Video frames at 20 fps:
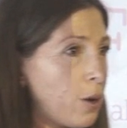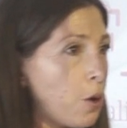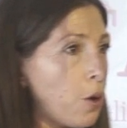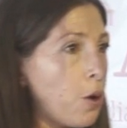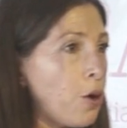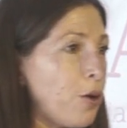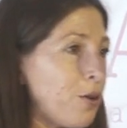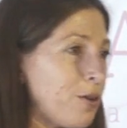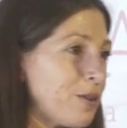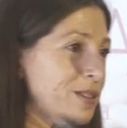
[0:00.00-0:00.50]

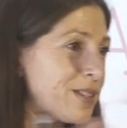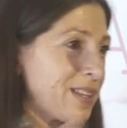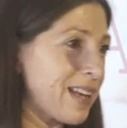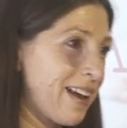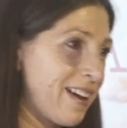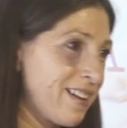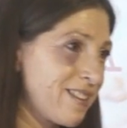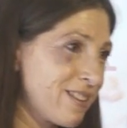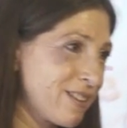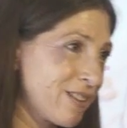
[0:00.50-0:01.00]
whole
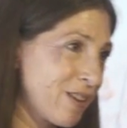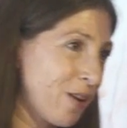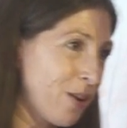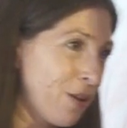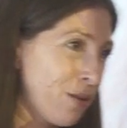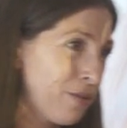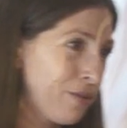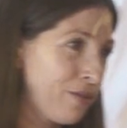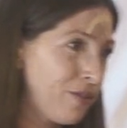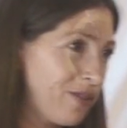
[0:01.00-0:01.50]
sets
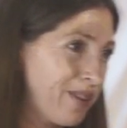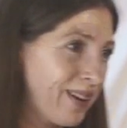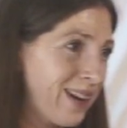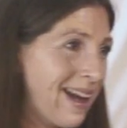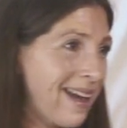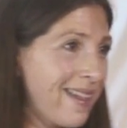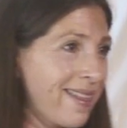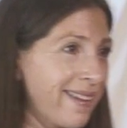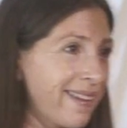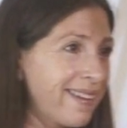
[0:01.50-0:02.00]
of
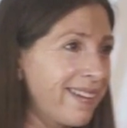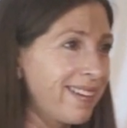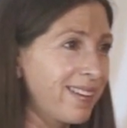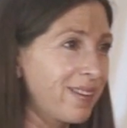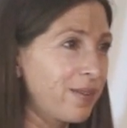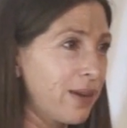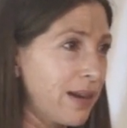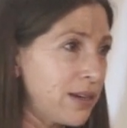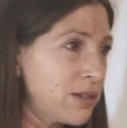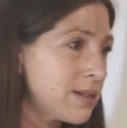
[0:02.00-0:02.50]
ethical
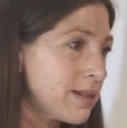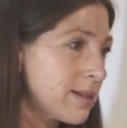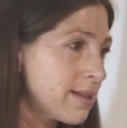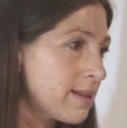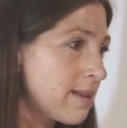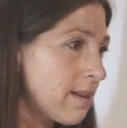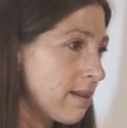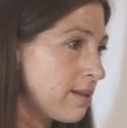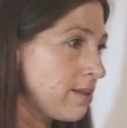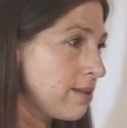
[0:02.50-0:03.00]

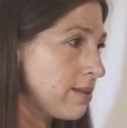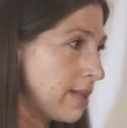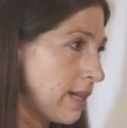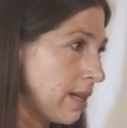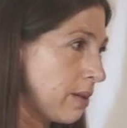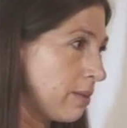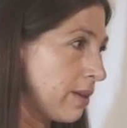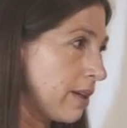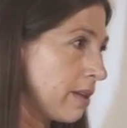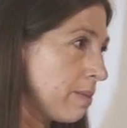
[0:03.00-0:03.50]
questions that you
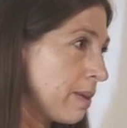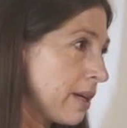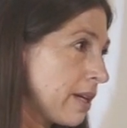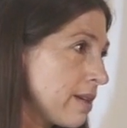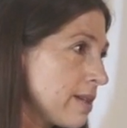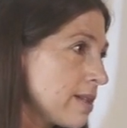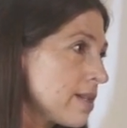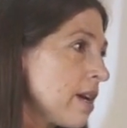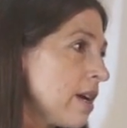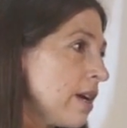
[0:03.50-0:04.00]
deal with because